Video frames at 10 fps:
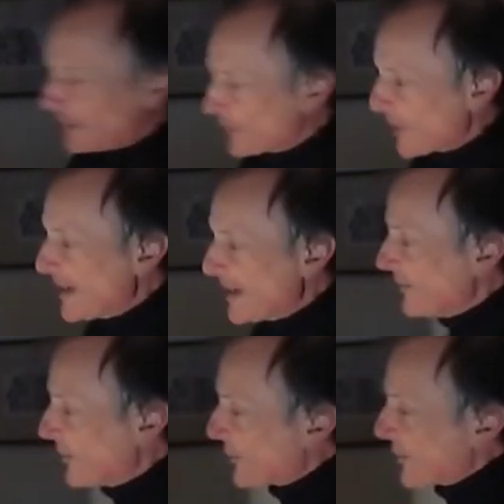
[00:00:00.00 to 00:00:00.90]

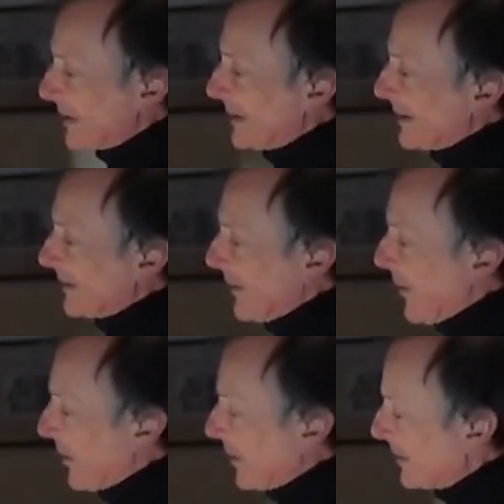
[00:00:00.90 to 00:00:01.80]
trains trundling
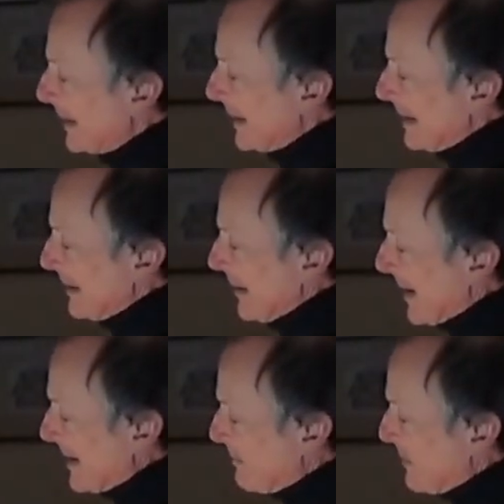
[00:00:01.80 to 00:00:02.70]
along and
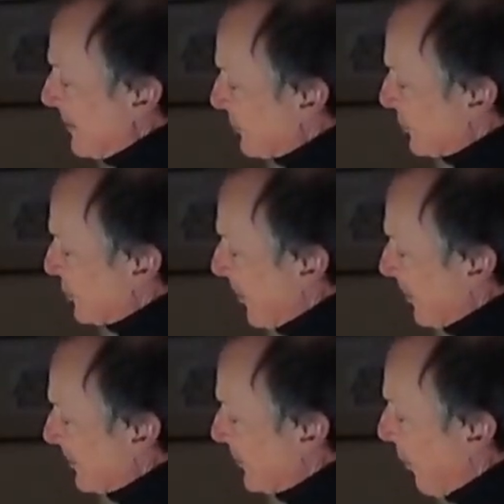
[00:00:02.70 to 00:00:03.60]
light being
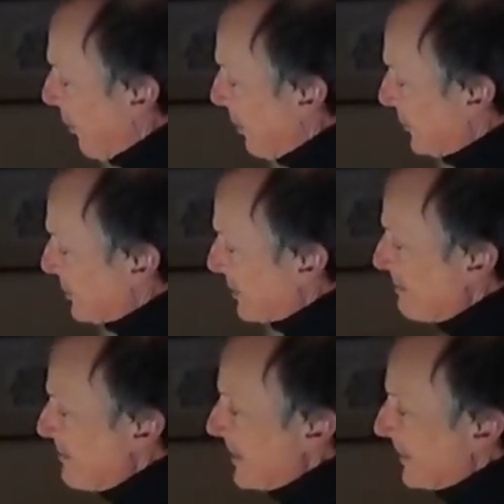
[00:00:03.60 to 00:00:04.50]
shone forward to a
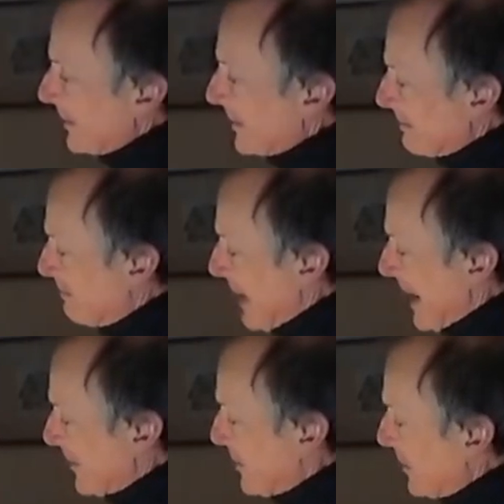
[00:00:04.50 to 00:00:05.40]
mirror and
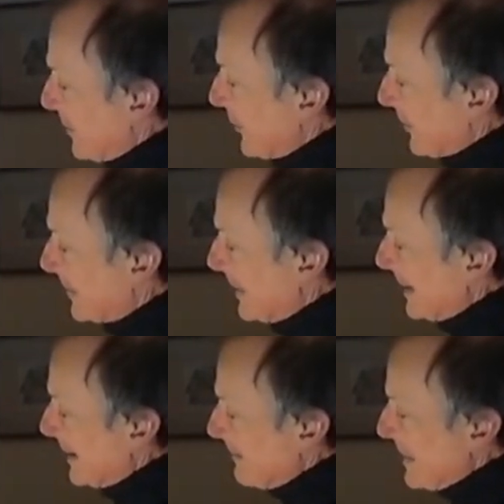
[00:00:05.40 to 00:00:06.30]
backwards, and
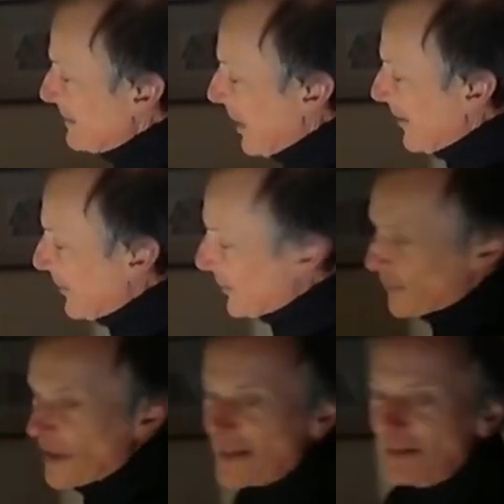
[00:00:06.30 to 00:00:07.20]
meanwhile the
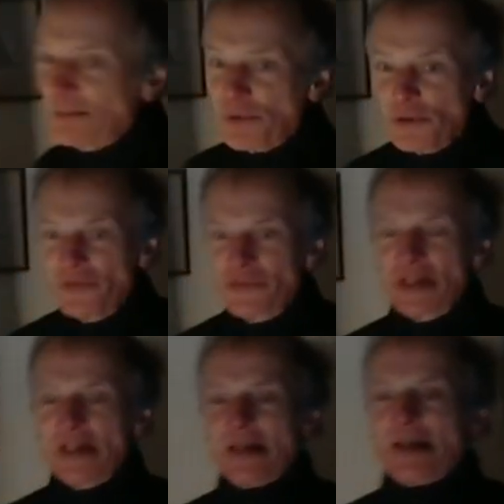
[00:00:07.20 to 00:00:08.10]
train moves,
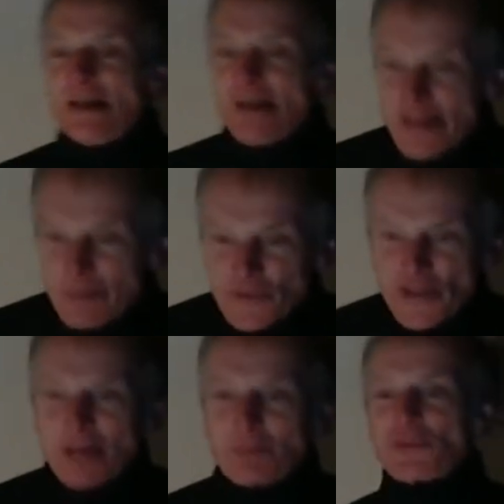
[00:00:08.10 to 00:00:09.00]
he was
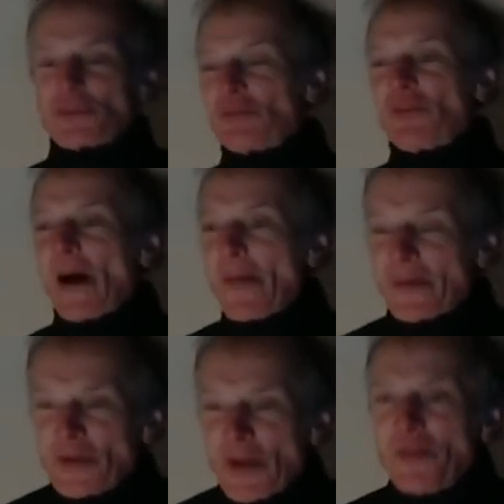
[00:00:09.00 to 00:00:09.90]
able to divine
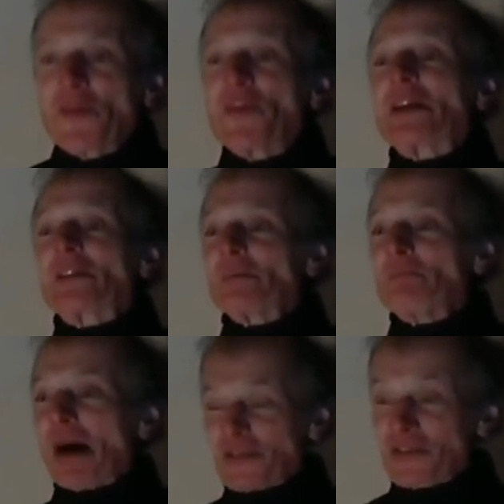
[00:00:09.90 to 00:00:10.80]
that another thing that
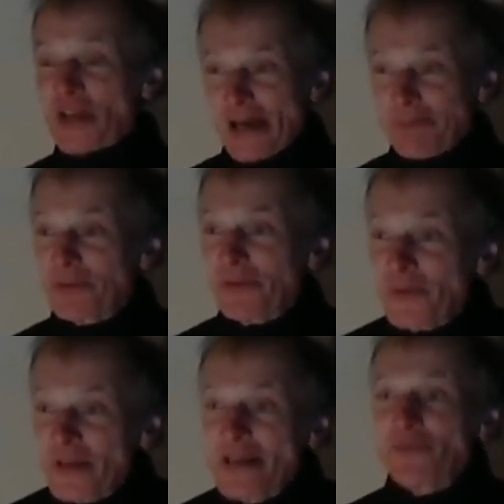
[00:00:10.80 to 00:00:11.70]
must
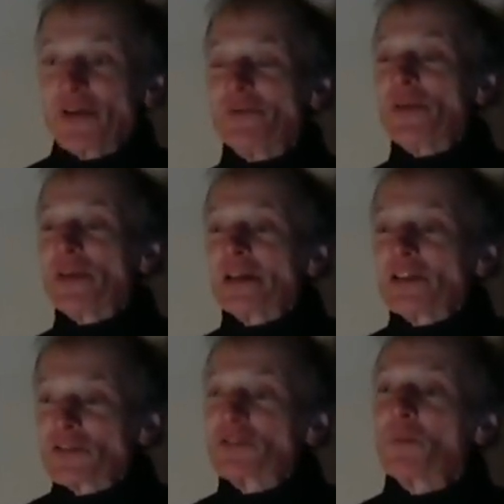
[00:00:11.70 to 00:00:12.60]
happen if everything
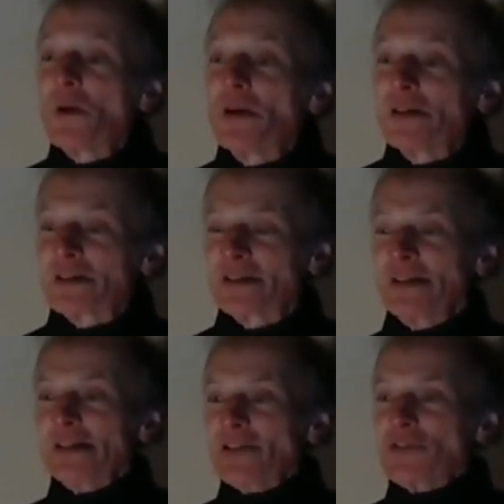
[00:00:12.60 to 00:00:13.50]
is to work
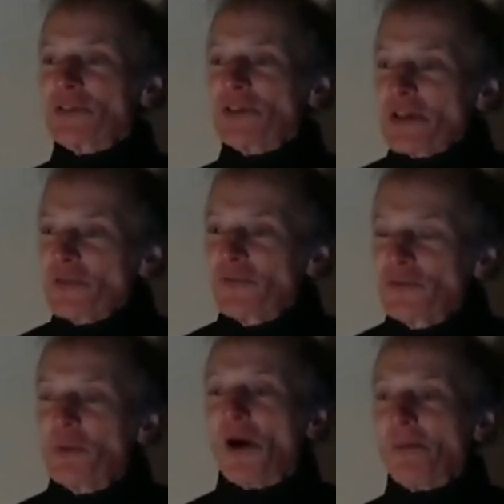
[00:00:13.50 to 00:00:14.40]
is that if
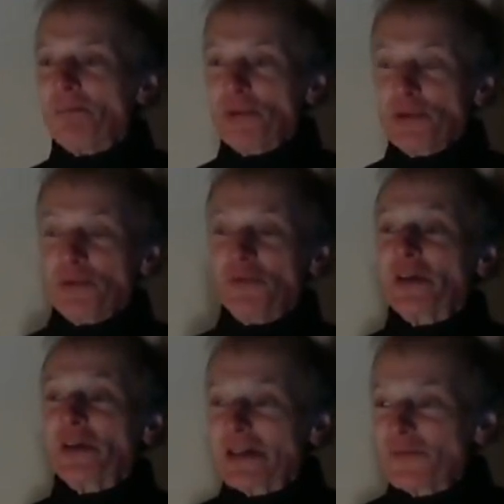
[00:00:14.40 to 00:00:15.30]
you are
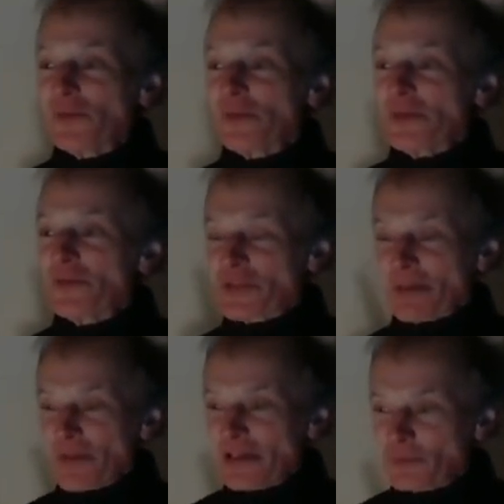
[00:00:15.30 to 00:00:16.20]
moving, if
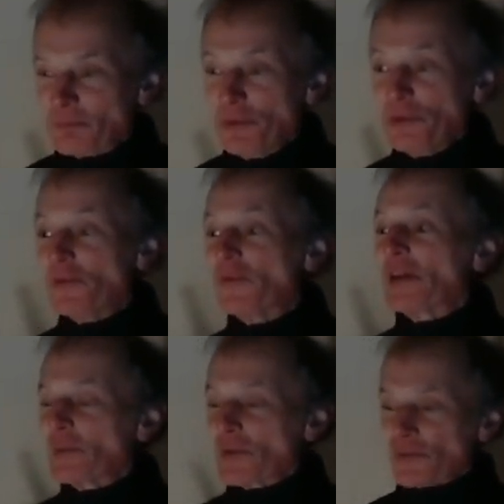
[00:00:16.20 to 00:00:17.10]
something is
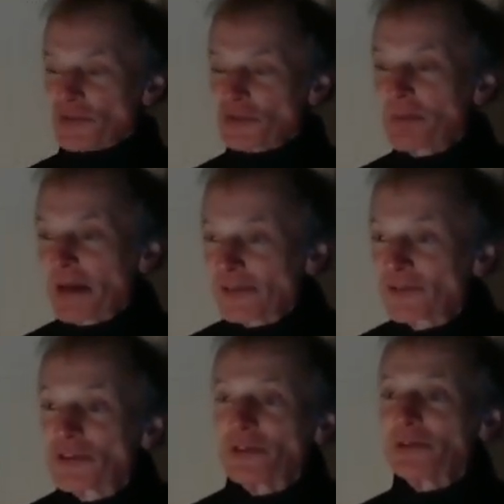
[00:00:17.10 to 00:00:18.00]
moving with respect
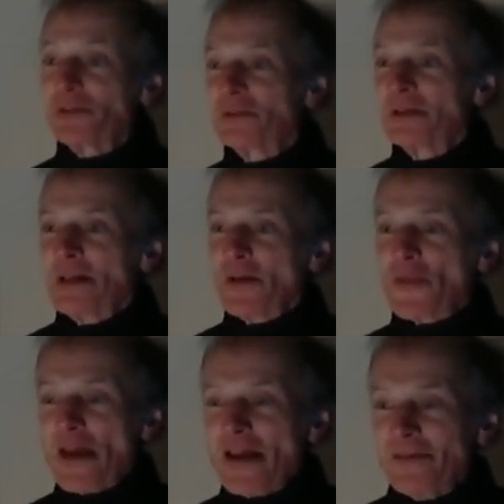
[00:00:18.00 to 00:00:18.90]
to you,
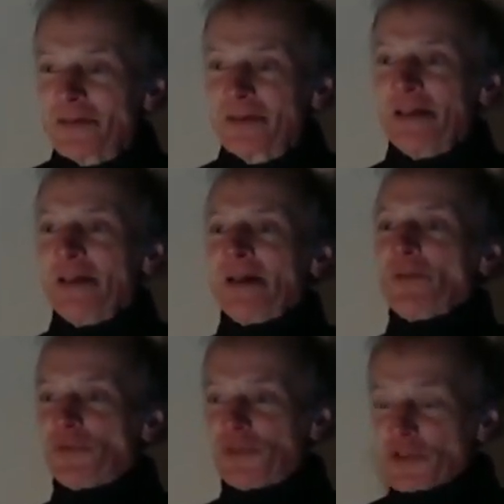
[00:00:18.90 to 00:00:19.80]
then
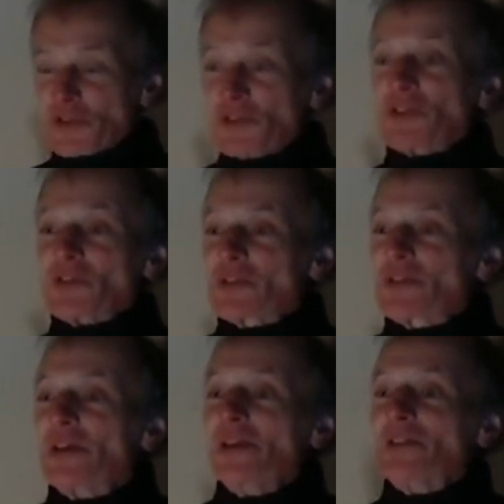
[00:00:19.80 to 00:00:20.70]

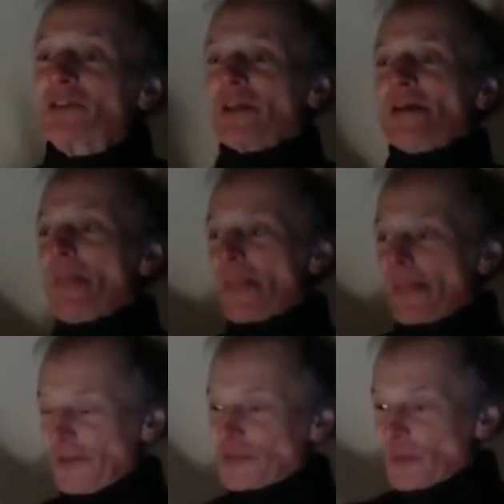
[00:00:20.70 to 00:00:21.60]
distances in
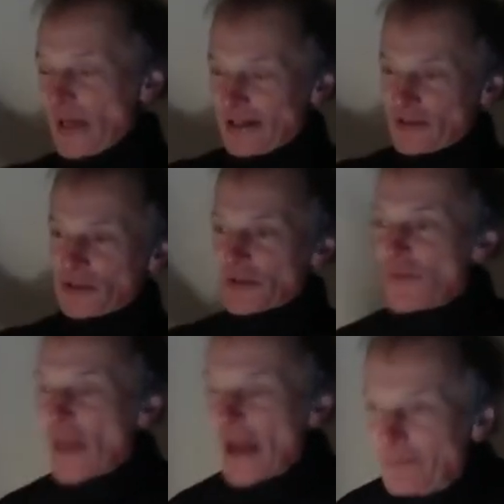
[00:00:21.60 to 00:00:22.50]
the direction of
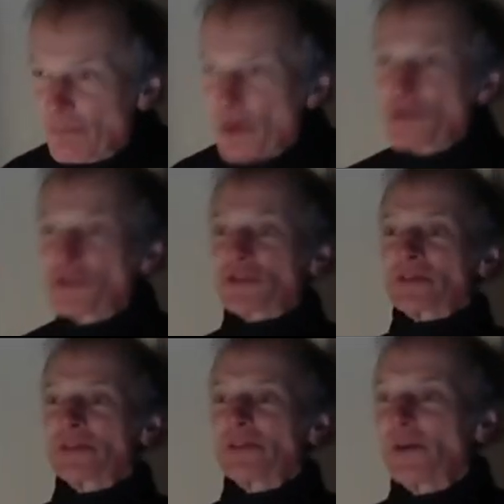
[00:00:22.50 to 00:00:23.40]
that
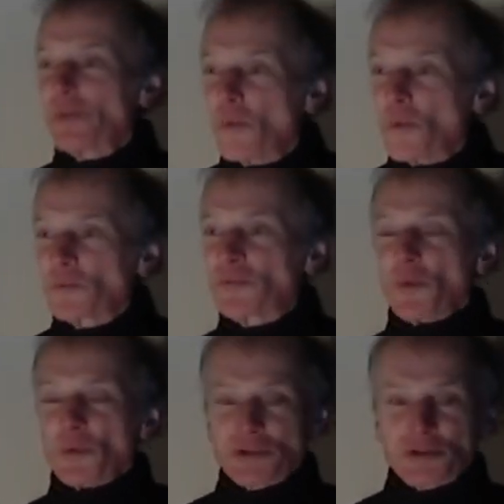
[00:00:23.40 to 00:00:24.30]
motion are all
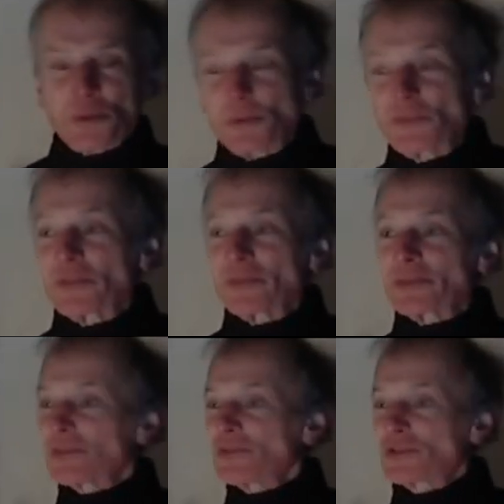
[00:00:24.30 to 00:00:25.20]

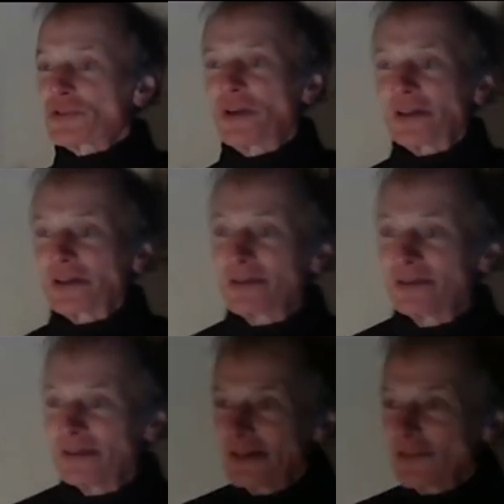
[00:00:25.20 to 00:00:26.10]
foreshortened and shrunk.
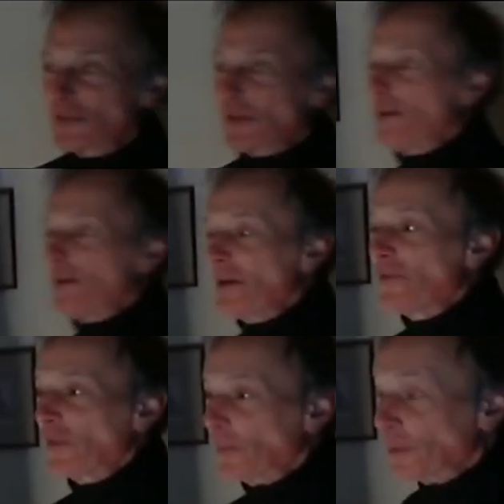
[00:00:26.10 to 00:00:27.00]
So
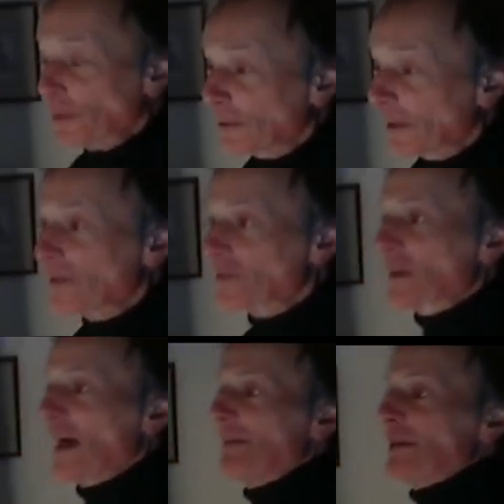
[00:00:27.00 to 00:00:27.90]
if a ruler is
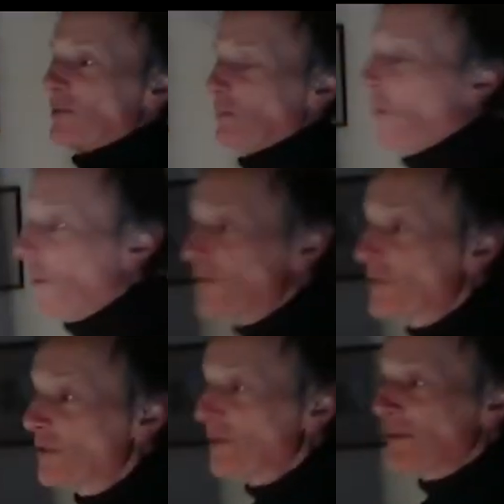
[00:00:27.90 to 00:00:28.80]
coming
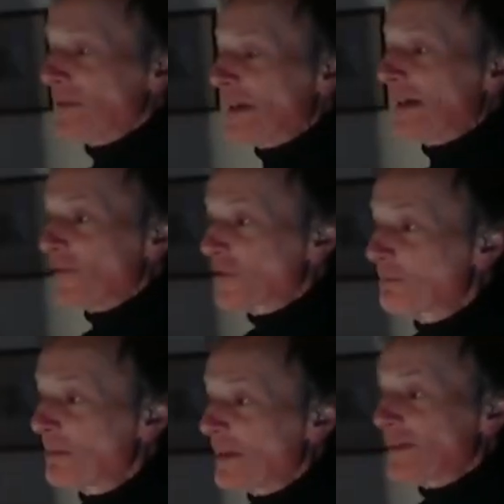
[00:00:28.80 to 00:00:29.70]
towards you at nearly the
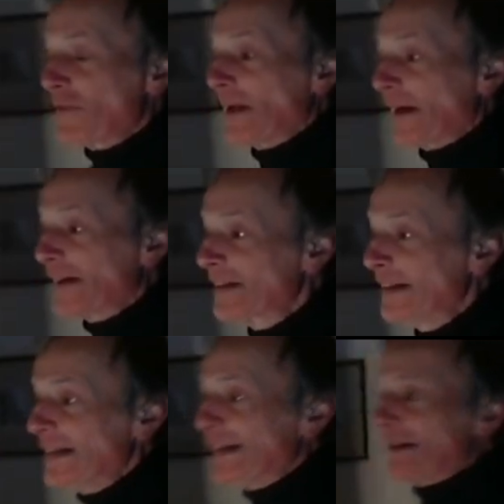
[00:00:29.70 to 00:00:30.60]
speed of light,
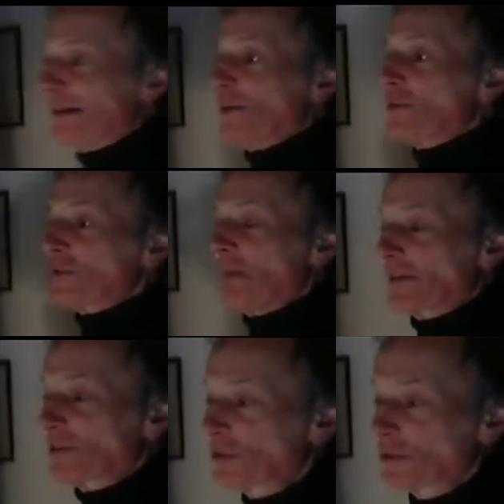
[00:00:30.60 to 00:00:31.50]
it looks
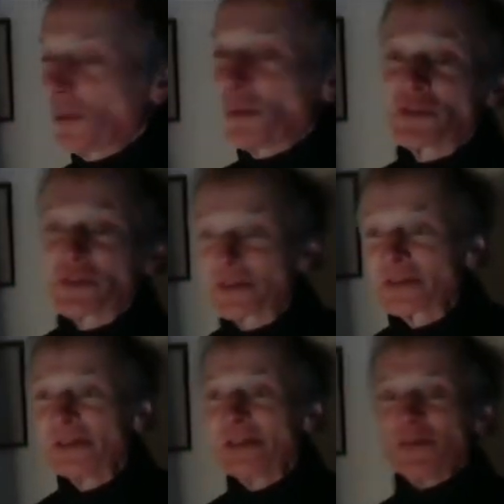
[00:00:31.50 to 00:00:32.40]
much
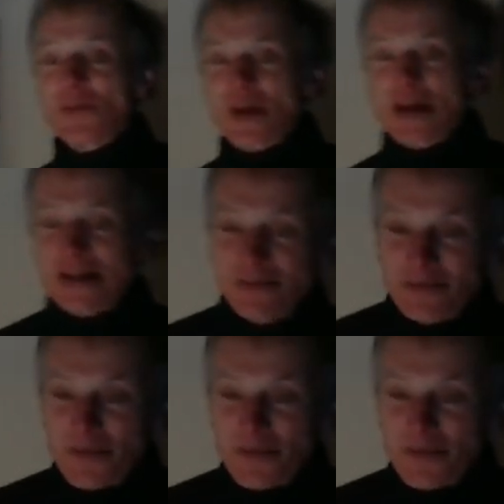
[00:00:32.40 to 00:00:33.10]
shorter than